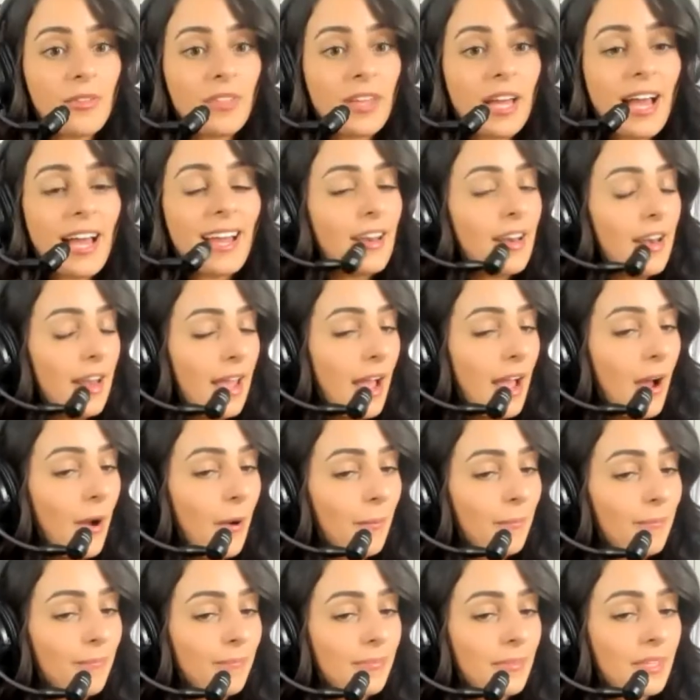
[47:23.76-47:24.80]
that now.
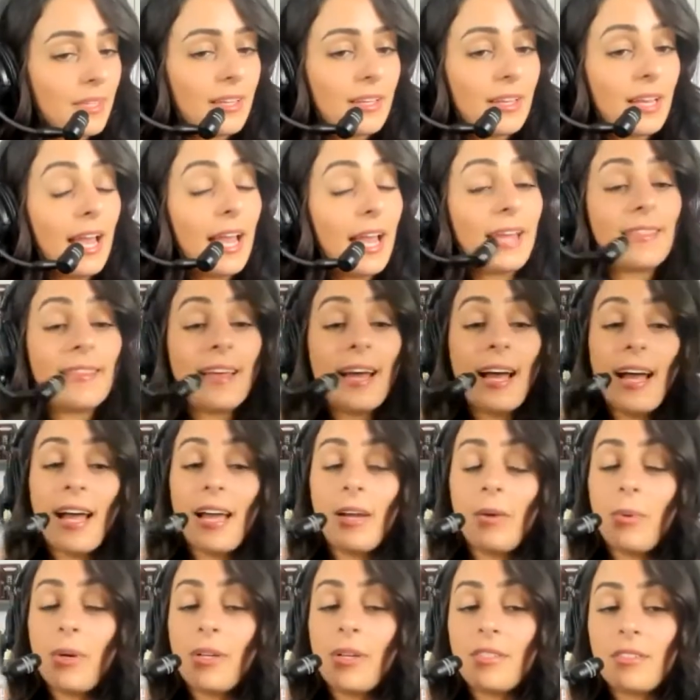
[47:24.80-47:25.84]
And that I
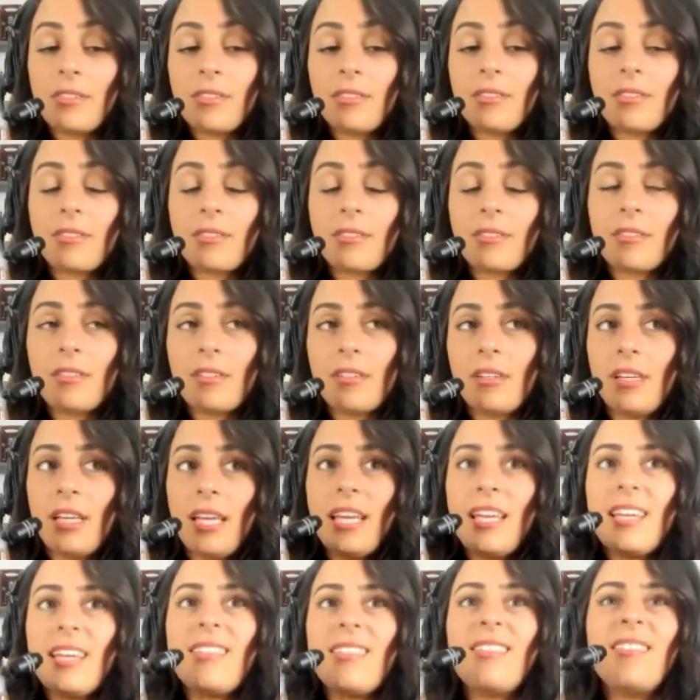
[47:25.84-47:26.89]
was
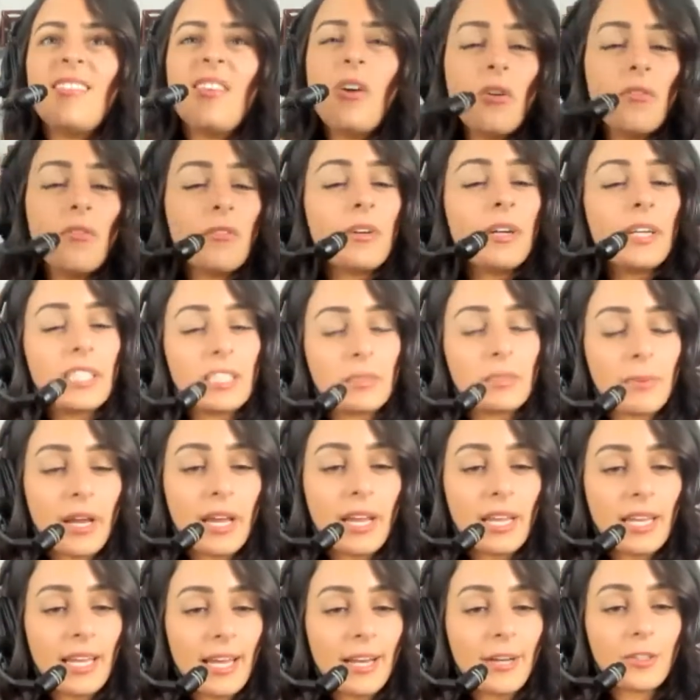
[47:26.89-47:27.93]
in over
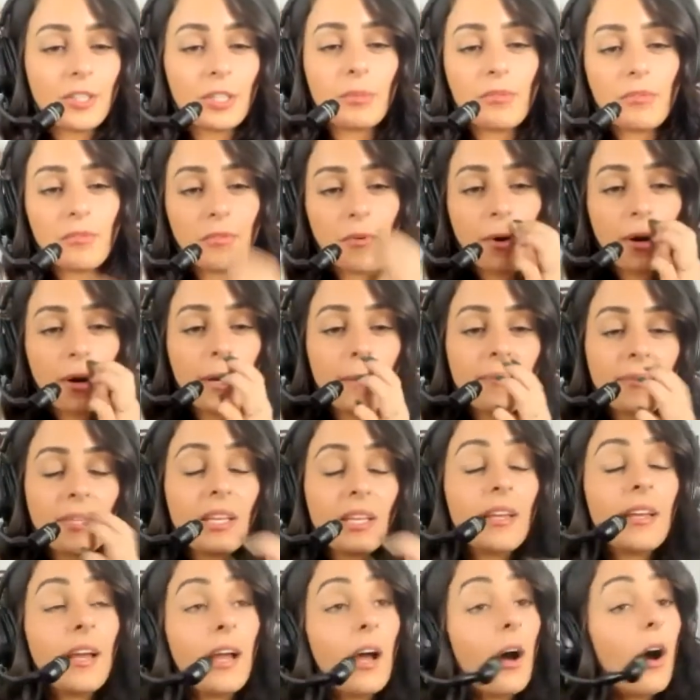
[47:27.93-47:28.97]
explaining energy before.
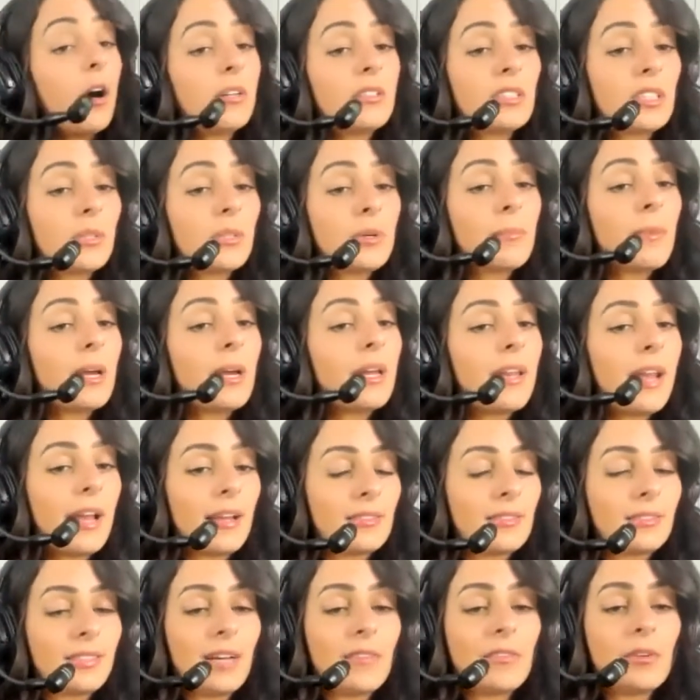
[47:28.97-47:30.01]
Also in my next
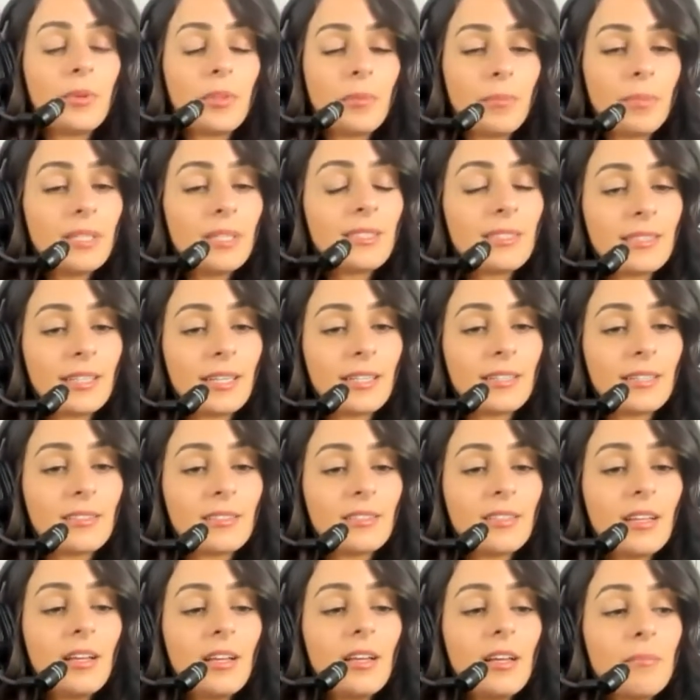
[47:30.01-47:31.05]
level with
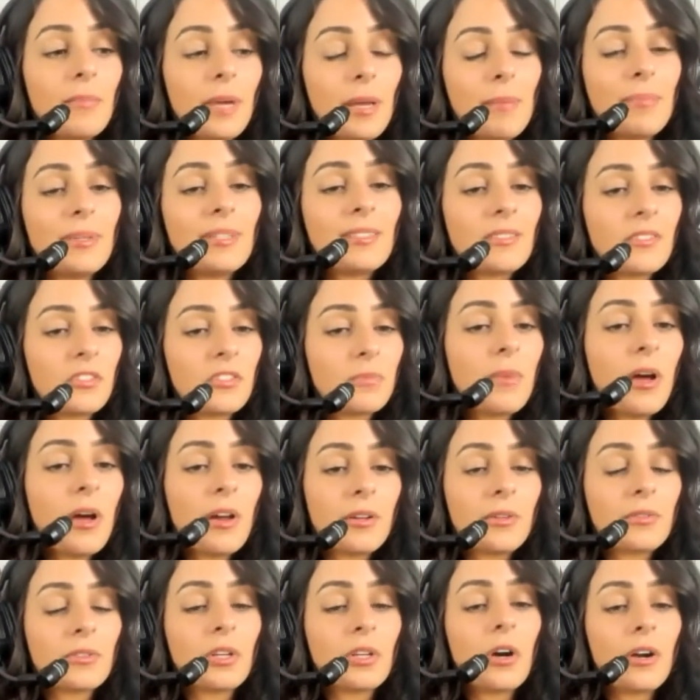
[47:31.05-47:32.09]
business, my business
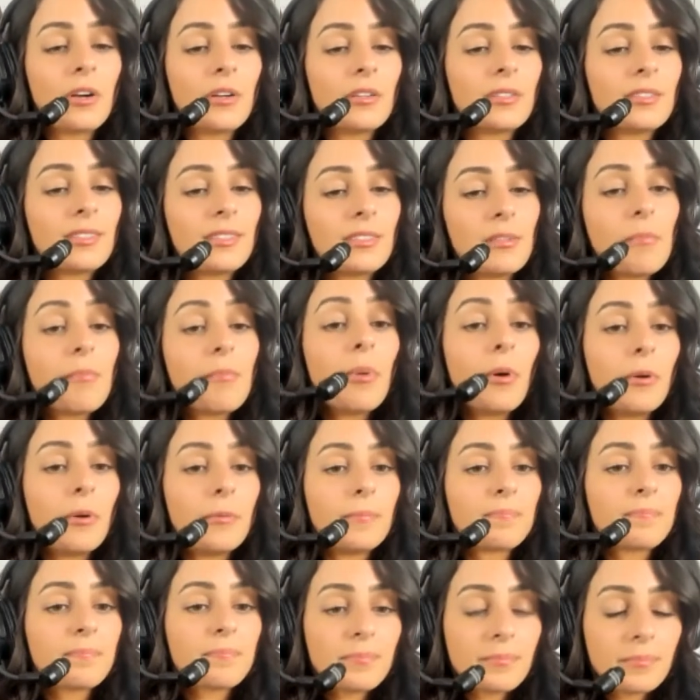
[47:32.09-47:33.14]
models are simple.
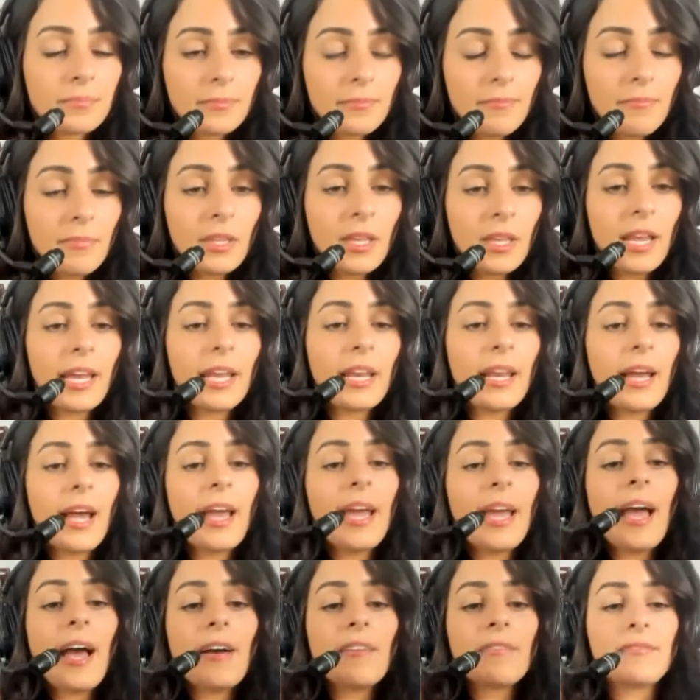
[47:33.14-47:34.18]
And I
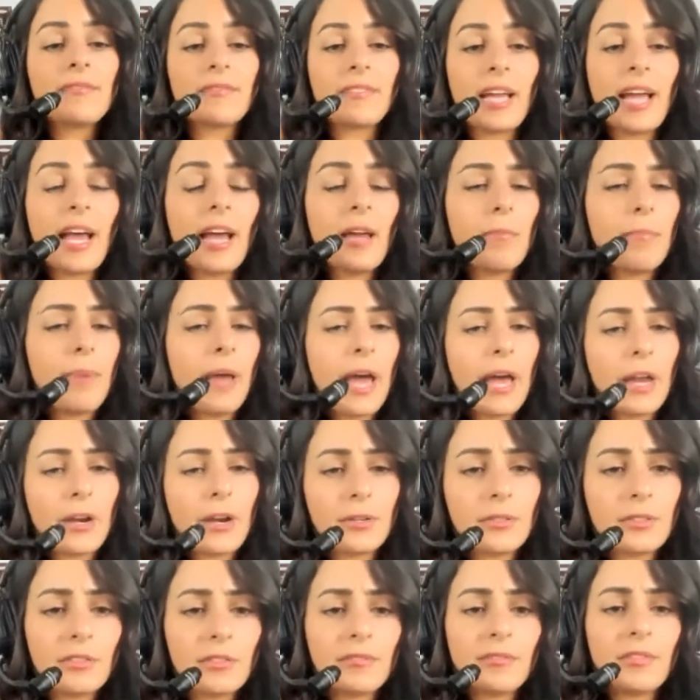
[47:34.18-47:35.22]
have had
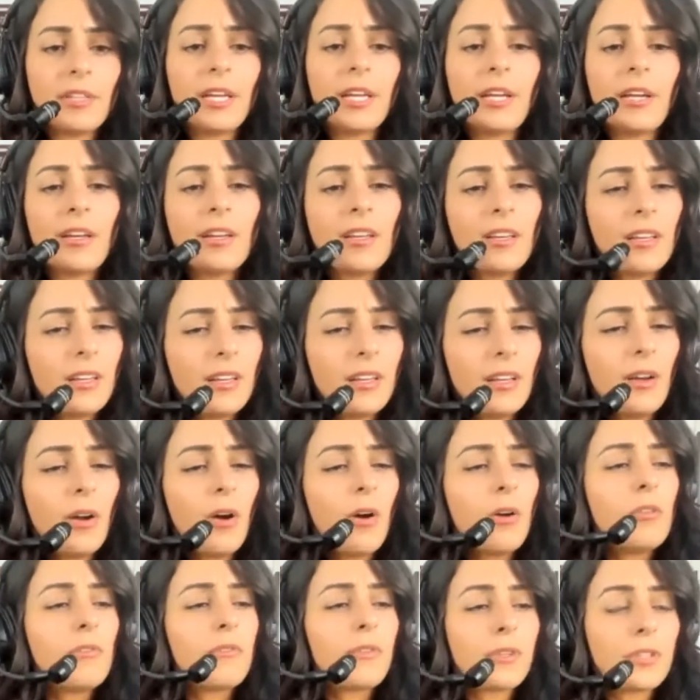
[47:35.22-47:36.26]
patterns of like
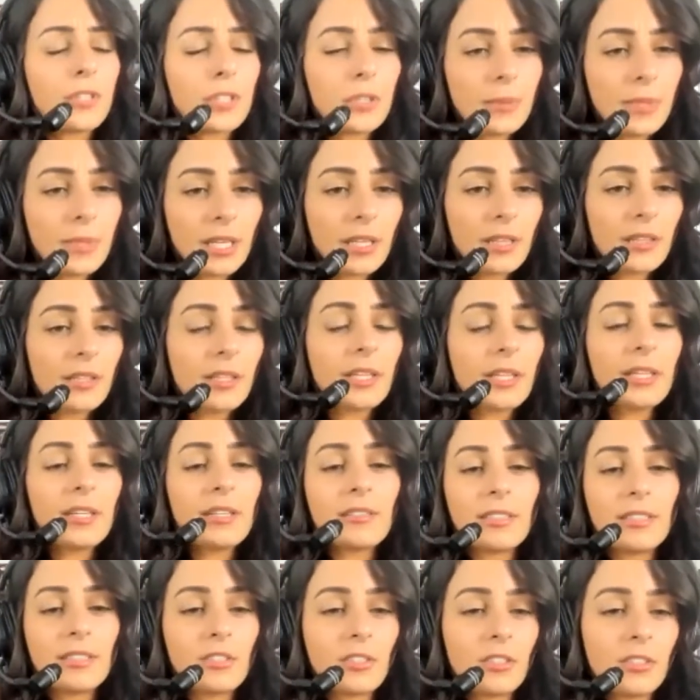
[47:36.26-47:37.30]
overdoing things
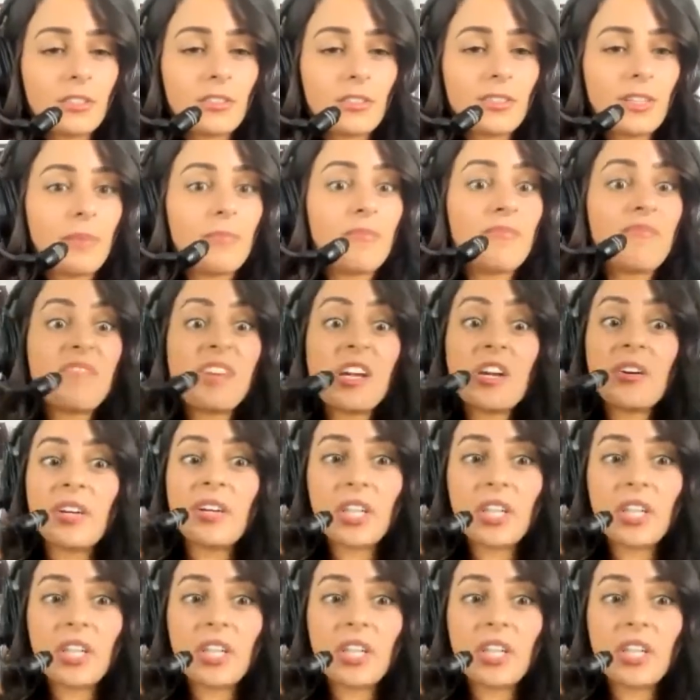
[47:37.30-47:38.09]
and just I'm very